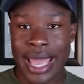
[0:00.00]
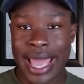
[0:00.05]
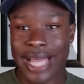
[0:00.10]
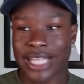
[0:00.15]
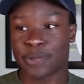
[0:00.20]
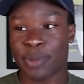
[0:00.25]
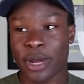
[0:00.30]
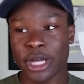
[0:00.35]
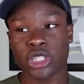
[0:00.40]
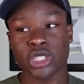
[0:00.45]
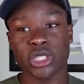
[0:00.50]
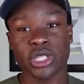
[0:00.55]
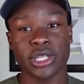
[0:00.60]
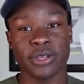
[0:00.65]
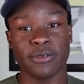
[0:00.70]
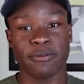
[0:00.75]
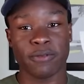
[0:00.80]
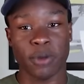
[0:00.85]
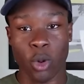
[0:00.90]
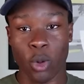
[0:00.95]

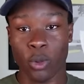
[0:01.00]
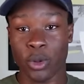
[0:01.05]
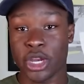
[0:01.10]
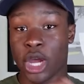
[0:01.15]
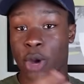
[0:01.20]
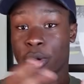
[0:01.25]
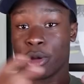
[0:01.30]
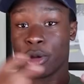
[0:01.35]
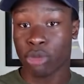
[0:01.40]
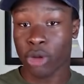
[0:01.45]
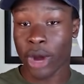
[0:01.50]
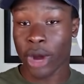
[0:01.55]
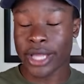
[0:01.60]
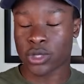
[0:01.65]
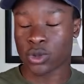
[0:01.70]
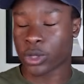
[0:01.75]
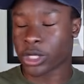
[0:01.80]
especially from what we know in price.